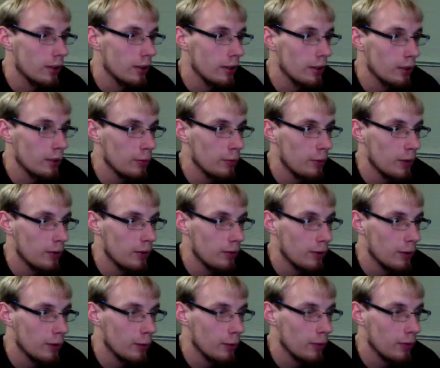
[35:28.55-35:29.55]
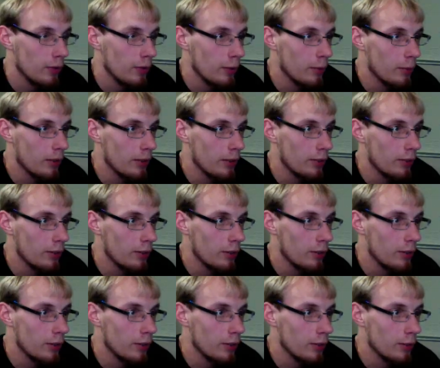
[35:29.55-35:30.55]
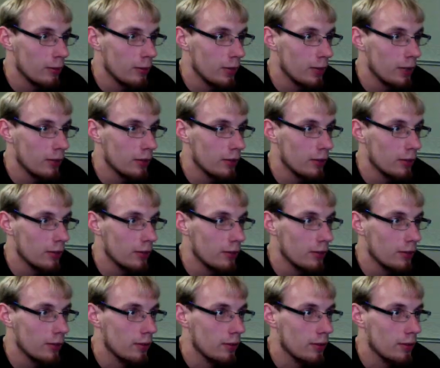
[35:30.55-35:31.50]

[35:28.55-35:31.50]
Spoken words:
especially with something as nerdy as The Matrix.